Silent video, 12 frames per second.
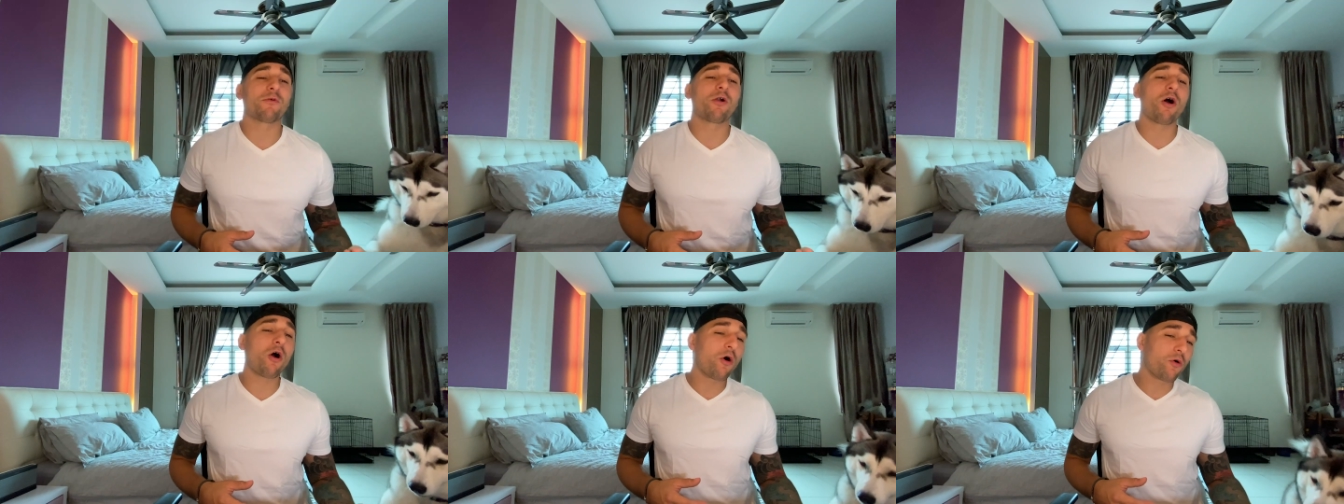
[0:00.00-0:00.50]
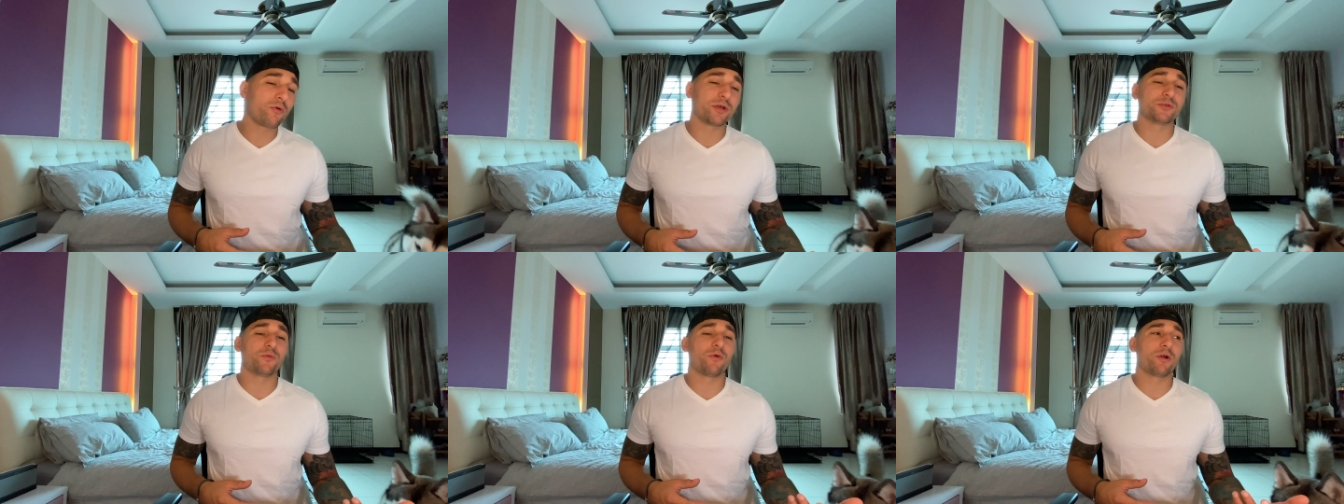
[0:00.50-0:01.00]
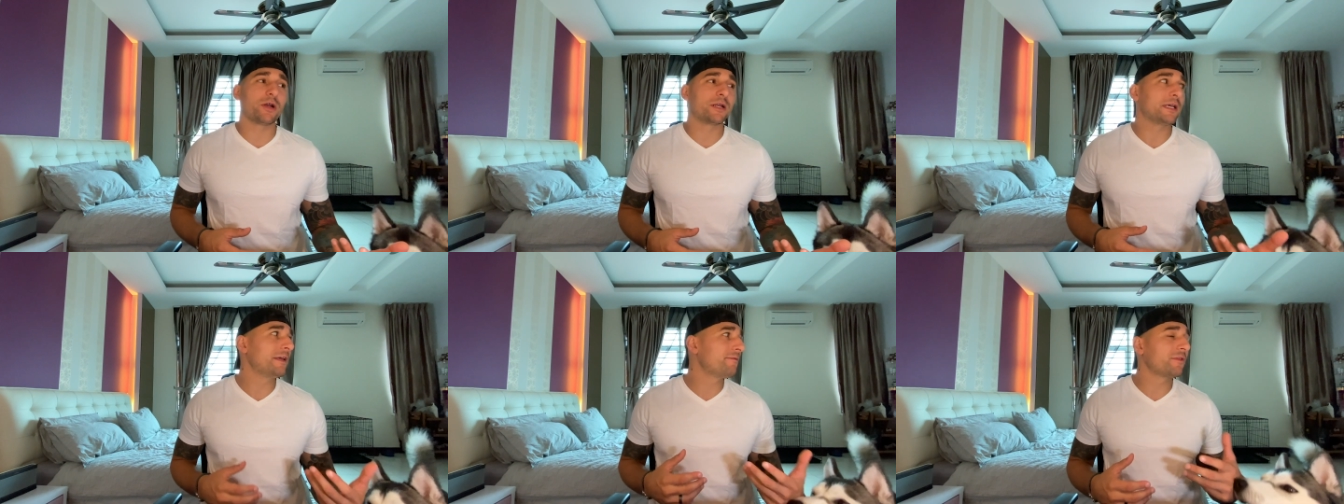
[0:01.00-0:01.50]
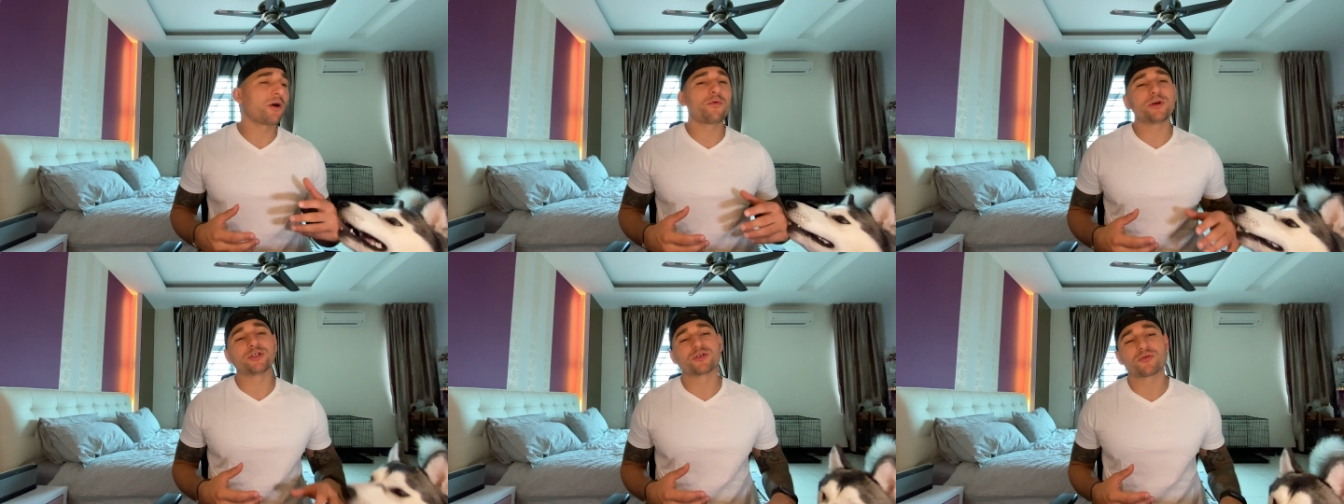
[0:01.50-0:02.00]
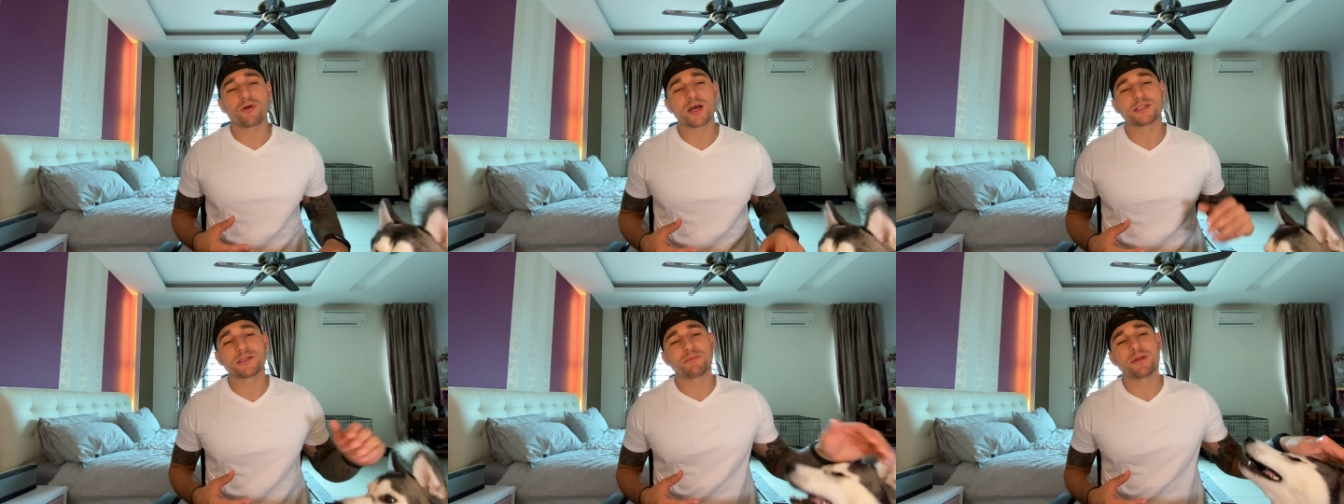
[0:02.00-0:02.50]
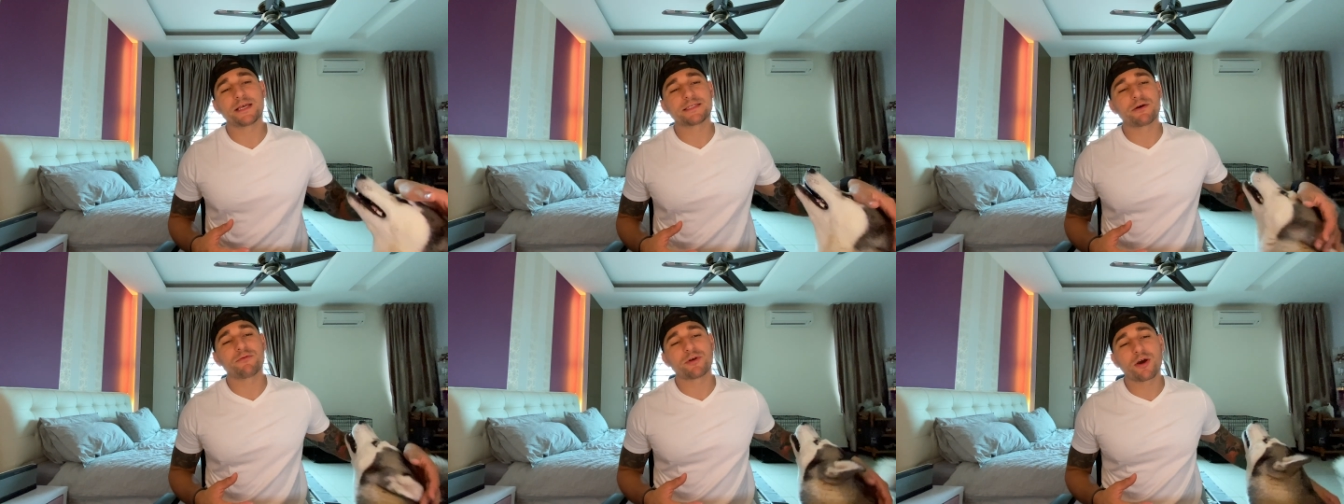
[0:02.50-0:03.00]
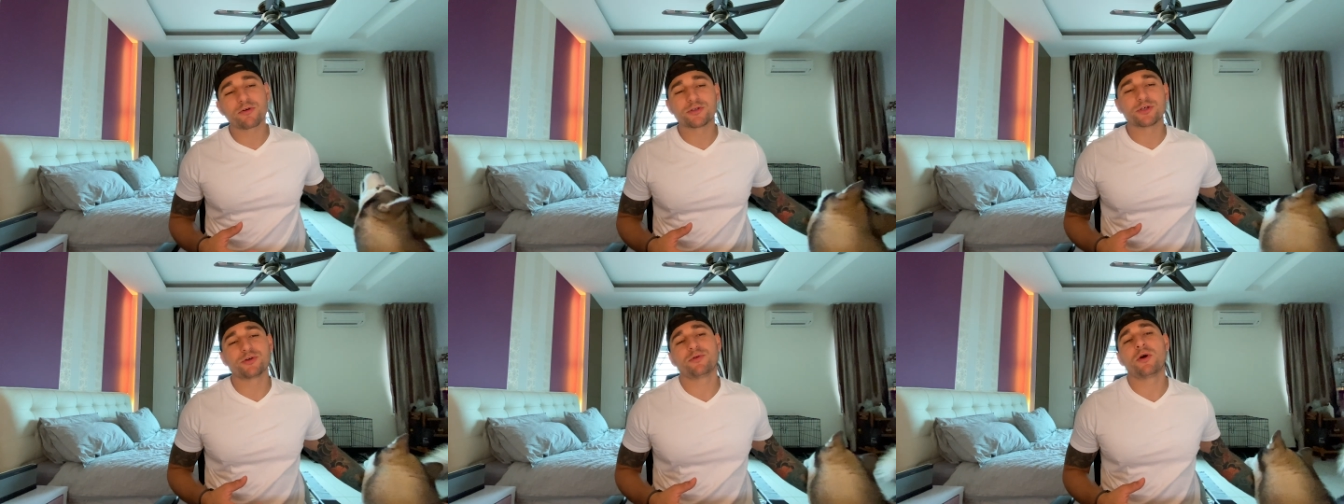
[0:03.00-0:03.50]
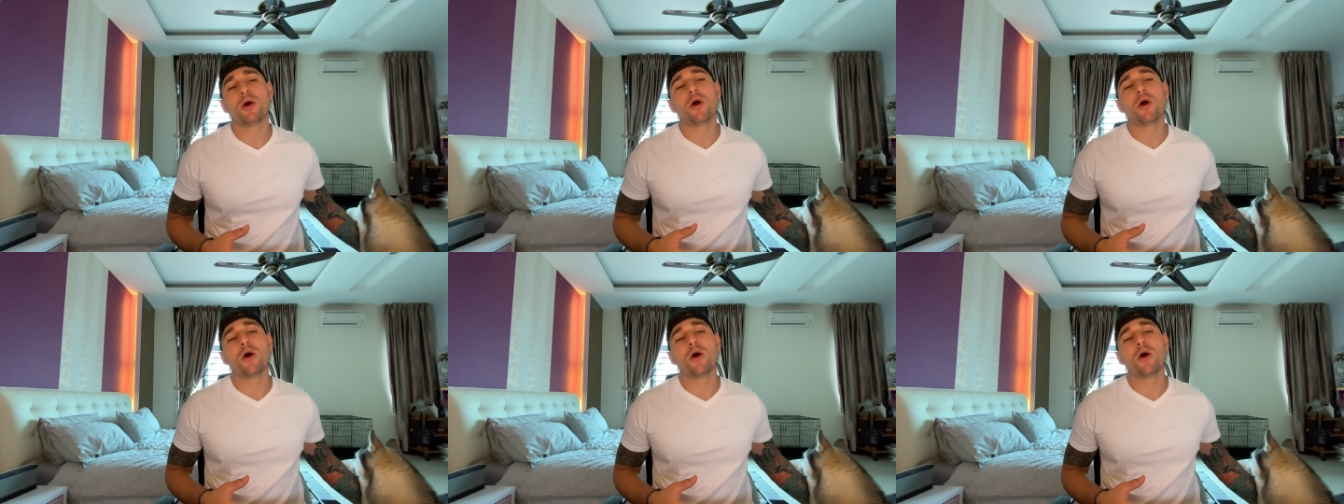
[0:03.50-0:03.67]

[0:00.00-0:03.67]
we're always worried. Even though we trust the place that we go to,